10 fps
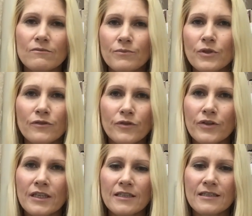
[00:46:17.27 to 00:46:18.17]
beautiful
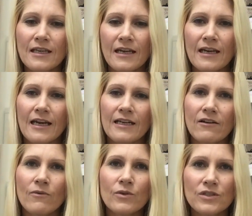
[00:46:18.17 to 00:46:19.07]
things there, and
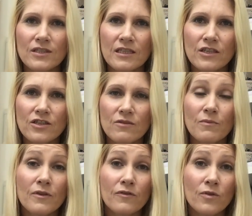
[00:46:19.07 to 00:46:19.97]
I want to stitch them
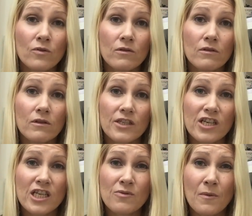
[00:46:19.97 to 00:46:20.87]
before I
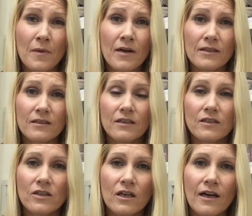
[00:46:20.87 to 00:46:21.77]
change my mind and I
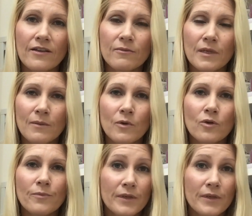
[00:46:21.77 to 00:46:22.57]
don't like them anymore,